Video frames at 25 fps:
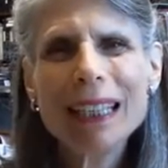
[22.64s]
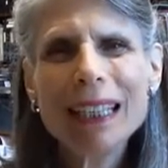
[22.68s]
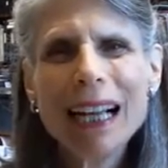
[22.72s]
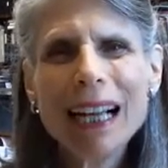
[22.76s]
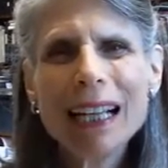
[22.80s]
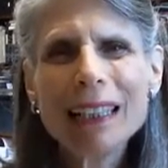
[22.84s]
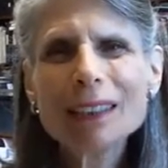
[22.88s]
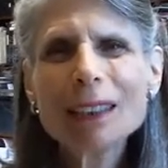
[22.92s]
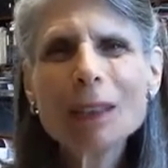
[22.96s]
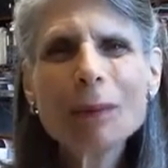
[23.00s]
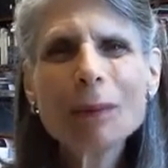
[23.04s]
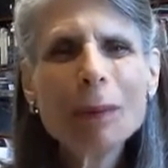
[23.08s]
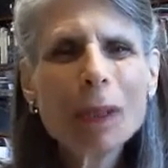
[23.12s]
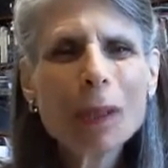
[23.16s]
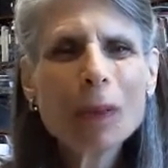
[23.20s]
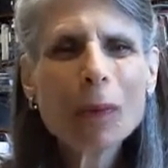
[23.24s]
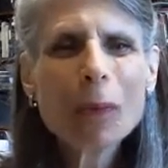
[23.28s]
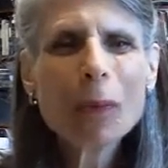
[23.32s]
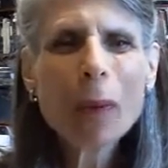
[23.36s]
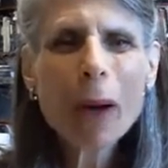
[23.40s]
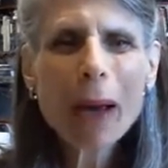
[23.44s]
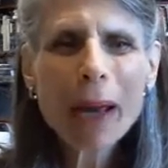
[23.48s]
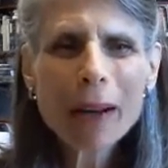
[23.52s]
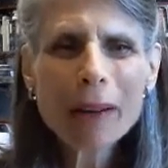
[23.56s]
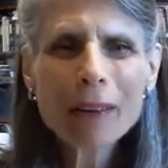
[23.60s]
and to be
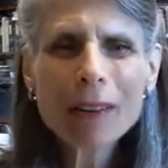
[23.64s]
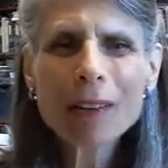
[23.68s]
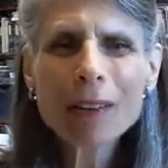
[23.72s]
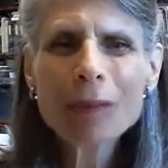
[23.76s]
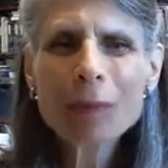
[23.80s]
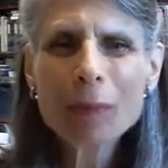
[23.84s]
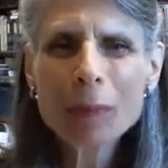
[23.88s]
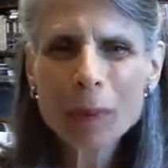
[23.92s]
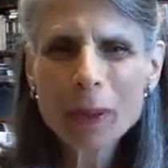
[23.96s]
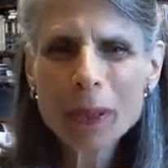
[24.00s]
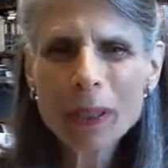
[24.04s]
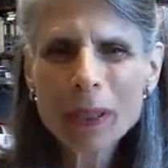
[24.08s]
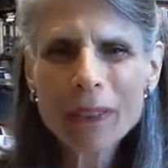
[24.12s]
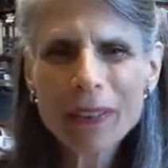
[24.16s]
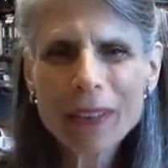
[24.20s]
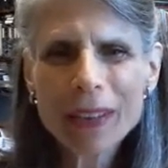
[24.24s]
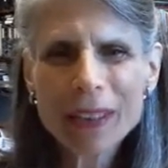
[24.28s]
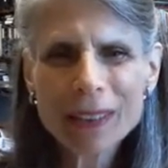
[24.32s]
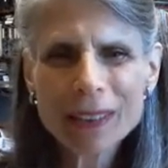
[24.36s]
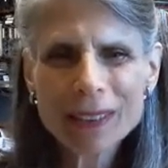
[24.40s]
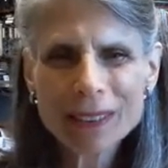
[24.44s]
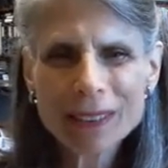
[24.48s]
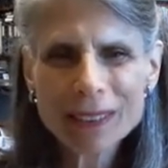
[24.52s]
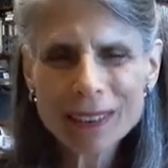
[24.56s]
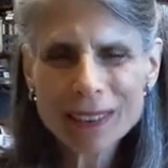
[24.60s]
aware of
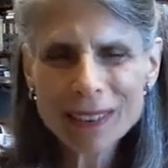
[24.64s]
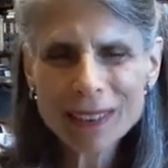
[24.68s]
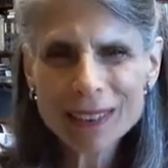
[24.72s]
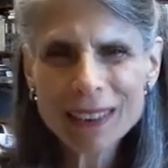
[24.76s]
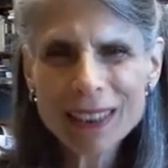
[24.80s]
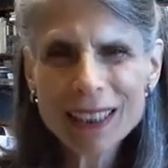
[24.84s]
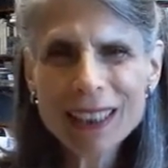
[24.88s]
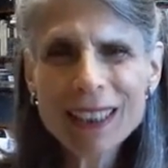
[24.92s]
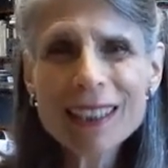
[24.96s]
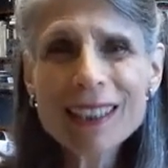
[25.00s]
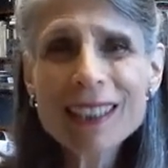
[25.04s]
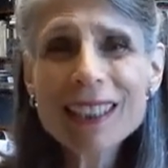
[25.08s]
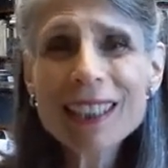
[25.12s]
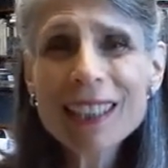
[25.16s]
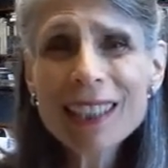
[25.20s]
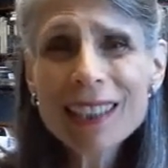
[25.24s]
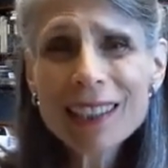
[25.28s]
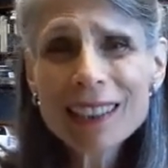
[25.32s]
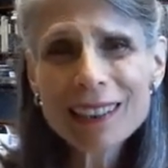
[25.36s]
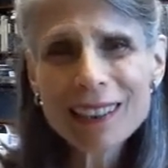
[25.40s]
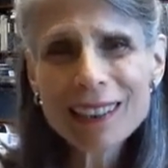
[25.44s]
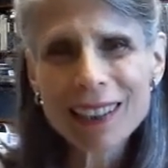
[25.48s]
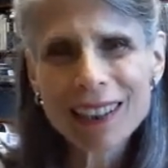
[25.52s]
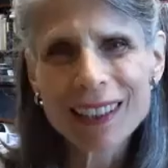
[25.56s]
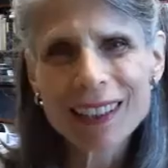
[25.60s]
breathing is
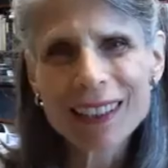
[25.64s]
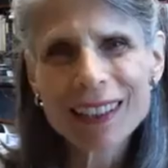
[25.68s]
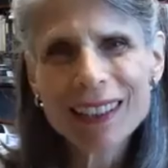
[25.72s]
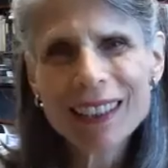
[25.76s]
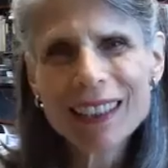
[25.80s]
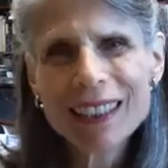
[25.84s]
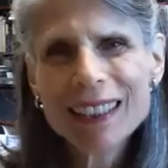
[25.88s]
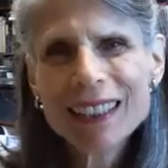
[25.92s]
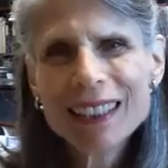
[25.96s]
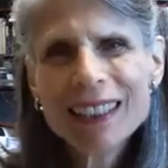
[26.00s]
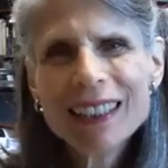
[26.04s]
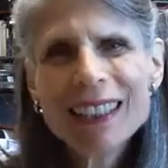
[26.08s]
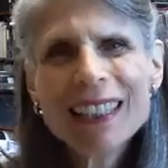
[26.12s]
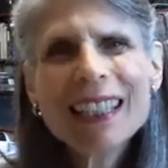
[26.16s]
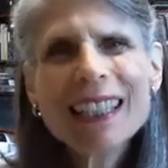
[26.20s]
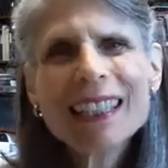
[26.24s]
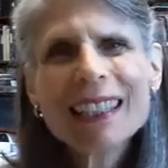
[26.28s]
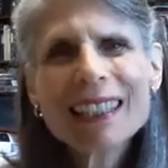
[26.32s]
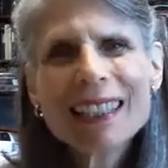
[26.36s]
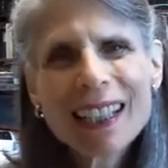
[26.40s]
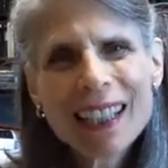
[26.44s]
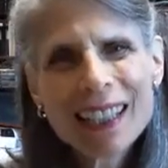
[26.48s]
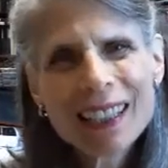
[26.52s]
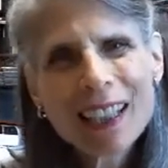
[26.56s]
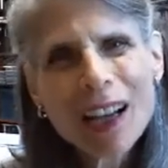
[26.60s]
healing
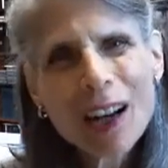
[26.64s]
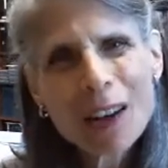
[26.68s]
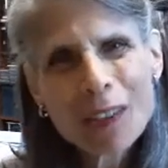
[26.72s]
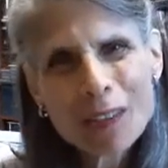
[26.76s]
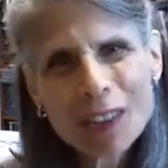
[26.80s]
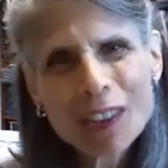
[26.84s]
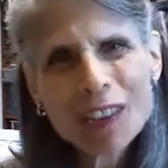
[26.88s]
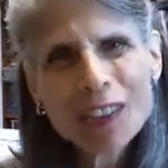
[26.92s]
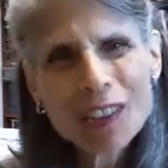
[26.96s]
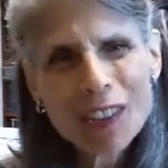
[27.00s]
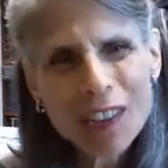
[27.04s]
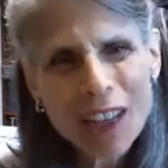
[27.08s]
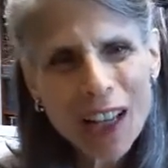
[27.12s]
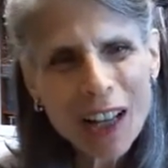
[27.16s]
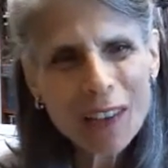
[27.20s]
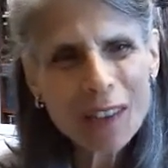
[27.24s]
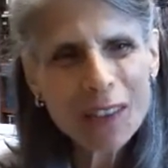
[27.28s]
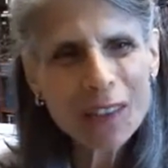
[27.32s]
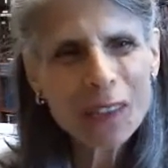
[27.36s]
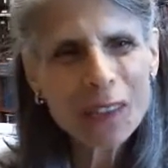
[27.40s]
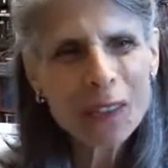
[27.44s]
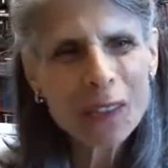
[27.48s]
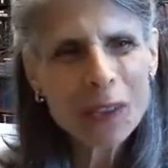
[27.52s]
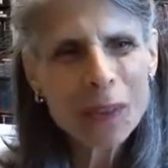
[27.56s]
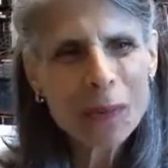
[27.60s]
in and of
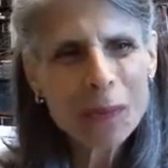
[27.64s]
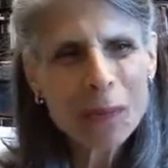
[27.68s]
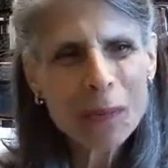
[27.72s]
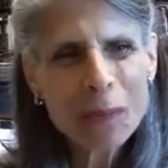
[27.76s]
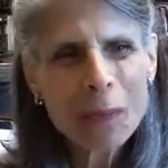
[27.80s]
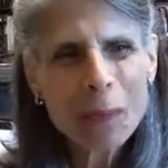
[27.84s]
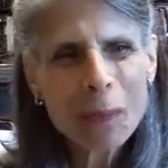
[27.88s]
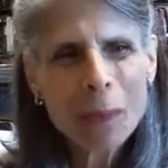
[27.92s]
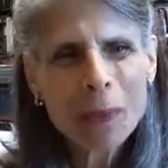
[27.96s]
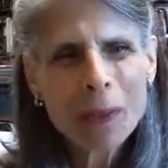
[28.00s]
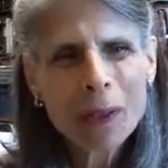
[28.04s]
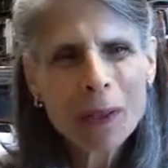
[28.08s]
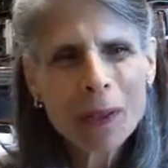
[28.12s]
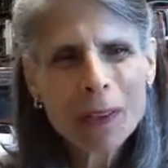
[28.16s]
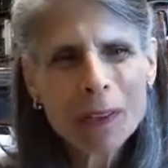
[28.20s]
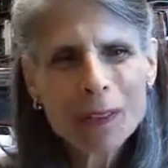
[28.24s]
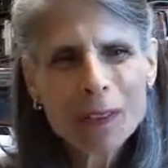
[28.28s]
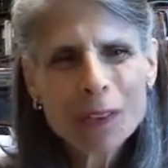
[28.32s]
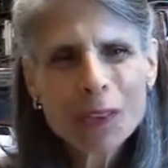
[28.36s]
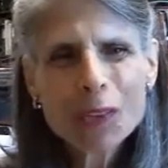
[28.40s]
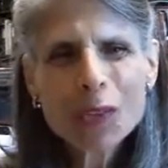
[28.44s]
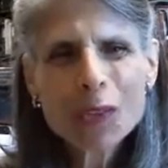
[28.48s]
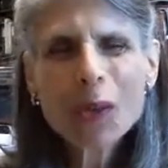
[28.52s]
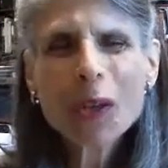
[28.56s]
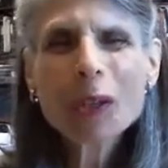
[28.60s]
itself.
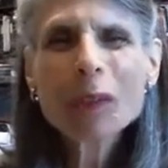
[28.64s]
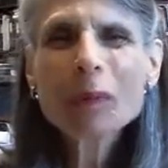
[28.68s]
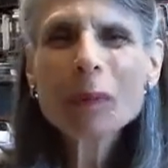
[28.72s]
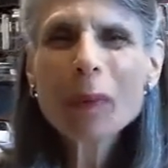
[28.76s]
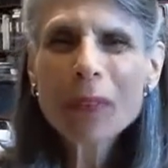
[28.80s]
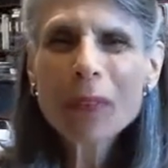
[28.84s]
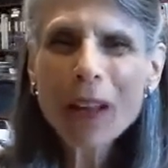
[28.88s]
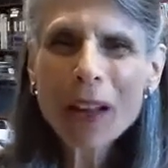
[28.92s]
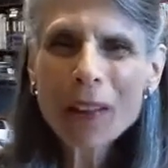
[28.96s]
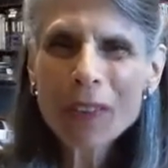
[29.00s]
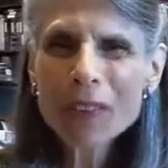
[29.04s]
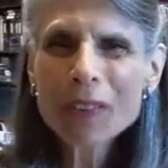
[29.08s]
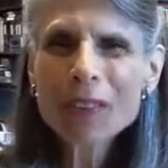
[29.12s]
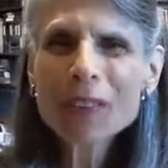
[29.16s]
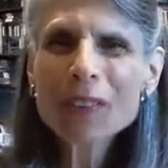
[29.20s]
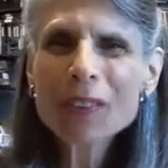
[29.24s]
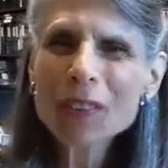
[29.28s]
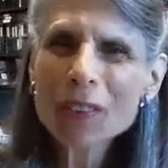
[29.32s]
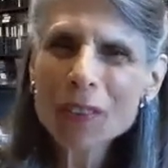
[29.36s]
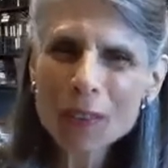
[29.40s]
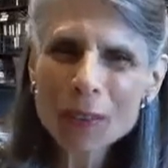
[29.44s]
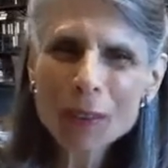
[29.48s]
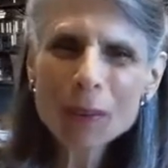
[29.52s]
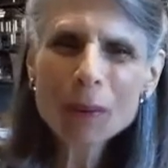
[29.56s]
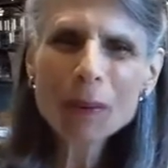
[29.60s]
To join with others
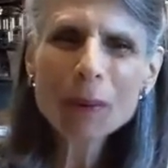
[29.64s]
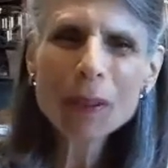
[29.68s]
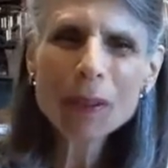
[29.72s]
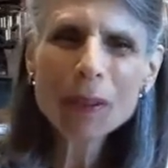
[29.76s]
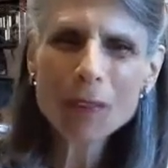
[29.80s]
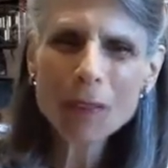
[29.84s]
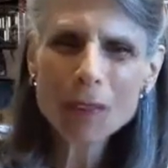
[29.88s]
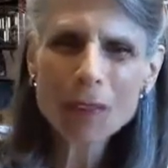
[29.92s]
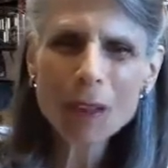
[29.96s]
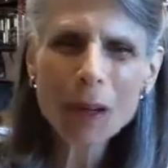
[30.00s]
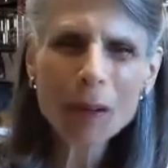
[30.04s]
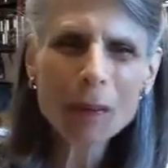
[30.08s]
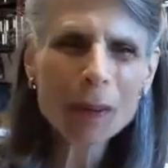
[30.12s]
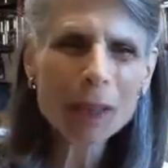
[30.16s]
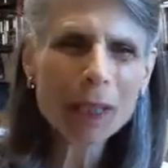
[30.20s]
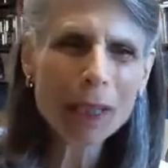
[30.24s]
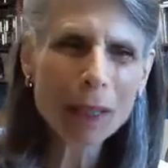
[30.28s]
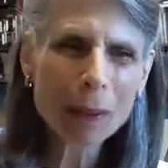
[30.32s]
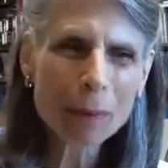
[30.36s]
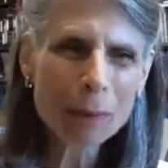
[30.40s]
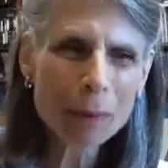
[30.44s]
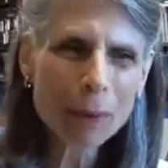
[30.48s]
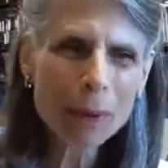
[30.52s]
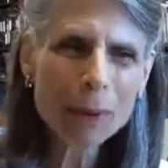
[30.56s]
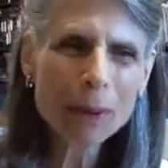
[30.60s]
in doing so in
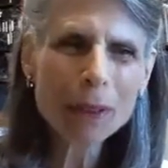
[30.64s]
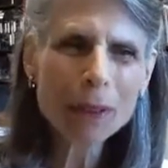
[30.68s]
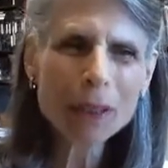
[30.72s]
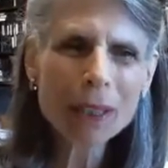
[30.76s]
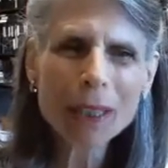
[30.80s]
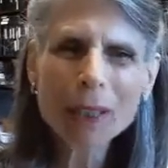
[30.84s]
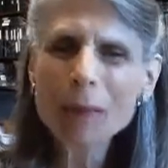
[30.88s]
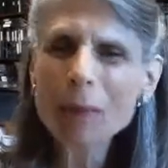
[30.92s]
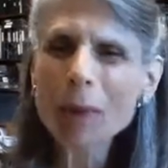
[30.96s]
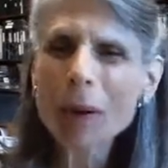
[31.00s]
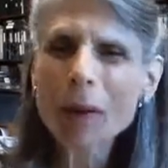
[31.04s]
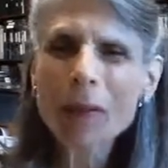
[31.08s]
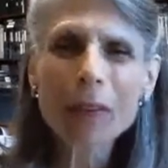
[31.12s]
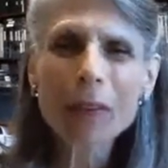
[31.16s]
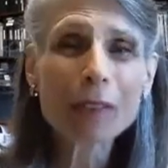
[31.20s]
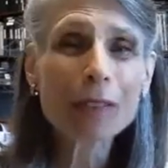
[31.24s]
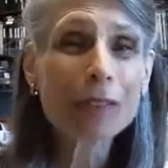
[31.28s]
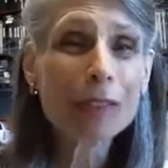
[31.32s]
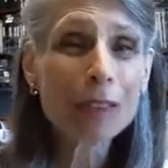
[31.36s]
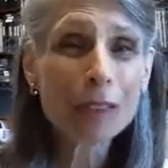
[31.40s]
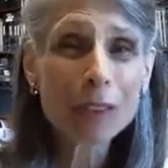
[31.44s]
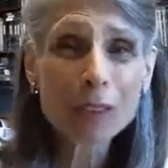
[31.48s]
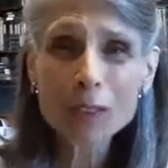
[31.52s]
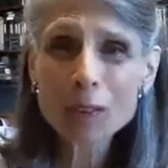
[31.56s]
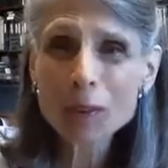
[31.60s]
community, whether
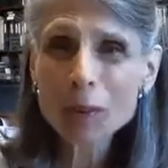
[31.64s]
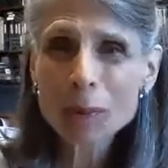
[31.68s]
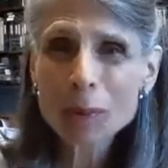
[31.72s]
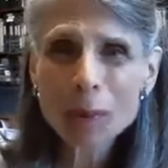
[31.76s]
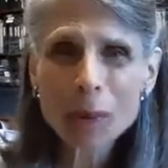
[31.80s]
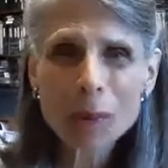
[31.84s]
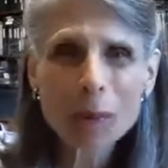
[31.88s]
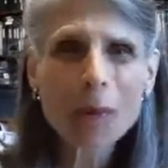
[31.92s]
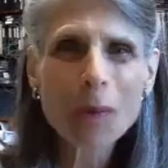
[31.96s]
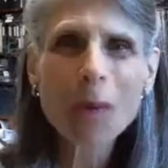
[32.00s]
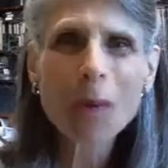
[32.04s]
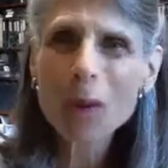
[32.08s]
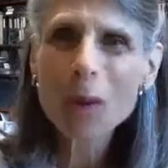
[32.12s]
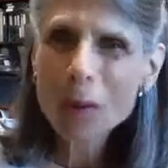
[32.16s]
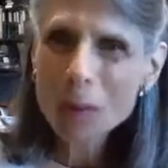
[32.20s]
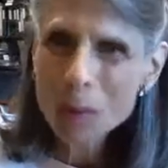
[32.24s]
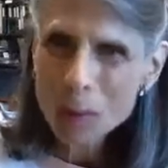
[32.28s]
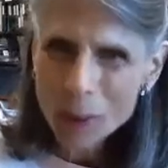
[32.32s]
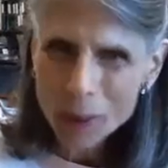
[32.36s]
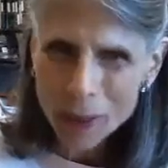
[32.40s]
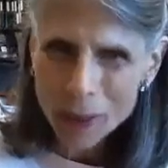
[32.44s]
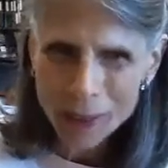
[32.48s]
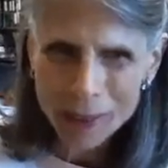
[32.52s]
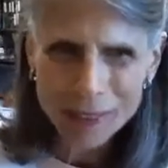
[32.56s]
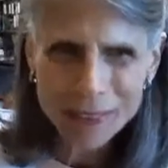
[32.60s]
virtual or
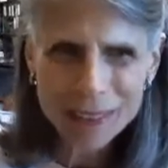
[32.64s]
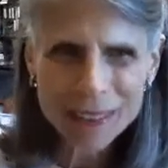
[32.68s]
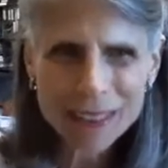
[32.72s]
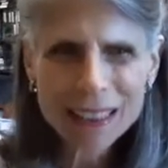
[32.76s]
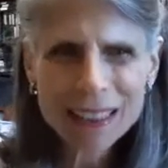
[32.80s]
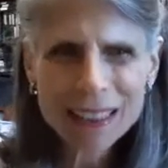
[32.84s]
real,